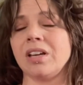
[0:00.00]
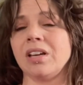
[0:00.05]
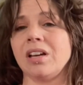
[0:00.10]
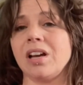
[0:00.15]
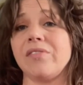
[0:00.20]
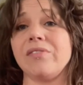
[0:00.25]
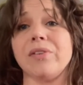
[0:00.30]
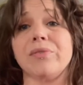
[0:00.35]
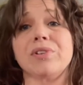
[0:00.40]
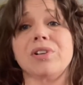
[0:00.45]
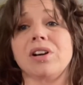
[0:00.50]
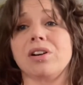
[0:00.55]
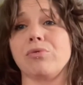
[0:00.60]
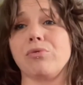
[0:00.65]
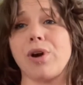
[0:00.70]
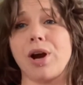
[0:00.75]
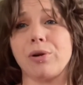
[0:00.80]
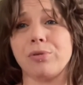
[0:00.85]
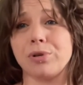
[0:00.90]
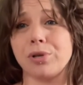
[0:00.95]
I've never done a
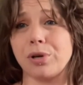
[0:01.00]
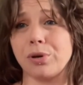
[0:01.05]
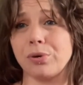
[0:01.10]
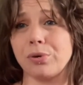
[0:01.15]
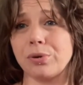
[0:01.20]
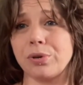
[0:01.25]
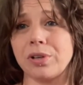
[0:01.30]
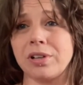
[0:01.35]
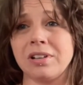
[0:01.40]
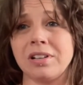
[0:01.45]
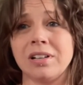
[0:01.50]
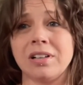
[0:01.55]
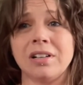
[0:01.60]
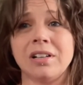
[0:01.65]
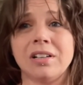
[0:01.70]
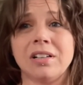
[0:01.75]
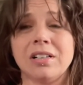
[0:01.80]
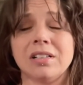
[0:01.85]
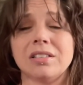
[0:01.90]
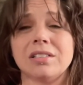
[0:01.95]
round yoke.
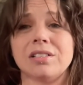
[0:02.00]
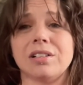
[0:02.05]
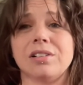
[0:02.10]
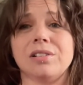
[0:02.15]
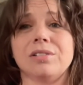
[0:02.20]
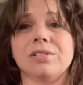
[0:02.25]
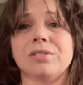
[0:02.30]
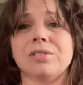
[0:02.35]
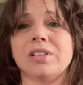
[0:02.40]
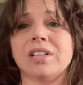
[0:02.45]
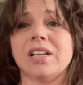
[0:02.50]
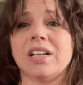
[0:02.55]
So